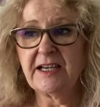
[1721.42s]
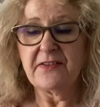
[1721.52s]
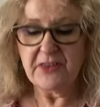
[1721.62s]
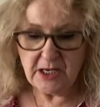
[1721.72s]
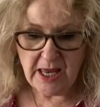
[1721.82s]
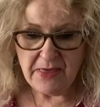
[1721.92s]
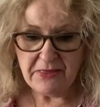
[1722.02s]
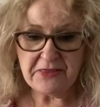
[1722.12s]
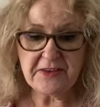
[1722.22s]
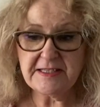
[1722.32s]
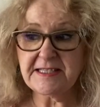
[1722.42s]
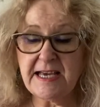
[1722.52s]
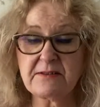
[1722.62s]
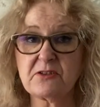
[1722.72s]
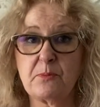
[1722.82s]
The length is
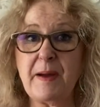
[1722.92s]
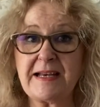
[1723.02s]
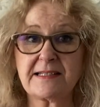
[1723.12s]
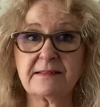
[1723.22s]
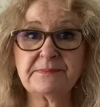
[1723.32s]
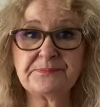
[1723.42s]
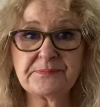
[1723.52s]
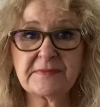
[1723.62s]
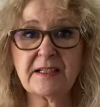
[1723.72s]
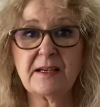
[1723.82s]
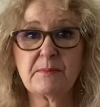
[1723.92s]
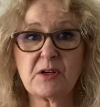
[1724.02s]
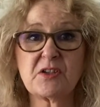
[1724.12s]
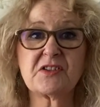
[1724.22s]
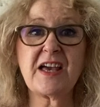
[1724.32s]
down to the pattern,
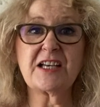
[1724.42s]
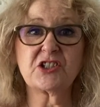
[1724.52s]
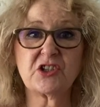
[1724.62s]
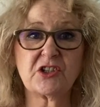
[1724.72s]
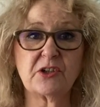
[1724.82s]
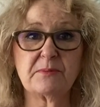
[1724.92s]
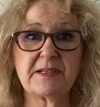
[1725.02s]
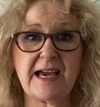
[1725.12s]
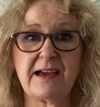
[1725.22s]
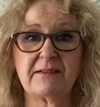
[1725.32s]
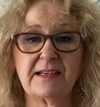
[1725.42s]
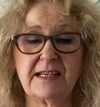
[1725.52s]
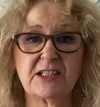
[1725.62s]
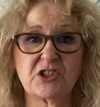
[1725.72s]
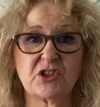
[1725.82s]
because that should come down.
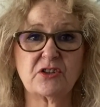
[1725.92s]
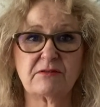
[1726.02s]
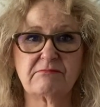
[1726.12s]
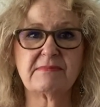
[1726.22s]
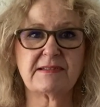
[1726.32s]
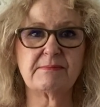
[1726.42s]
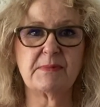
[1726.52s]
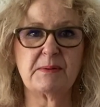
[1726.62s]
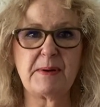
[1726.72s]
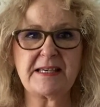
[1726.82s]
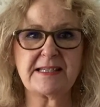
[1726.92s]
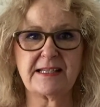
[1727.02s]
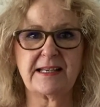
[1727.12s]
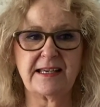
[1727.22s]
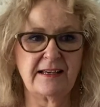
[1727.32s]
It should
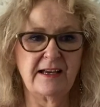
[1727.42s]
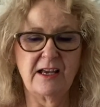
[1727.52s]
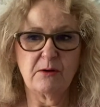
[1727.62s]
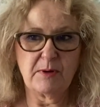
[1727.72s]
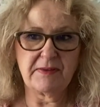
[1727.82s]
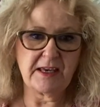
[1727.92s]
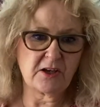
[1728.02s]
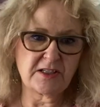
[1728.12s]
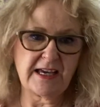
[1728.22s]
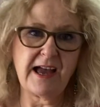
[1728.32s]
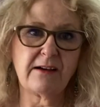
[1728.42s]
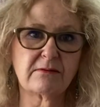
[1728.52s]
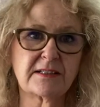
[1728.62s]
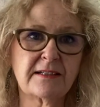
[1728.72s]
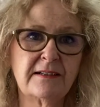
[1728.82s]
basically, when they cut it
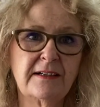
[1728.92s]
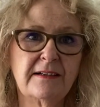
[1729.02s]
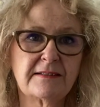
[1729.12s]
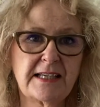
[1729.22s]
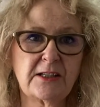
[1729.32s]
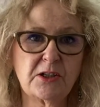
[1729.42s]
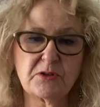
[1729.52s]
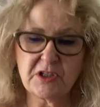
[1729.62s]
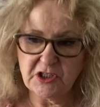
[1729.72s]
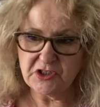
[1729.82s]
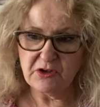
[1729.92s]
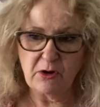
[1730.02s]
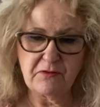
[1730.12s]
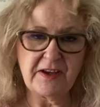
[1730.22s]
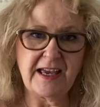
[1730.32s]
out, tell you to cut it
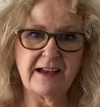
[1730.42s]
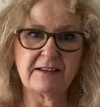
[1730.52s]
off here.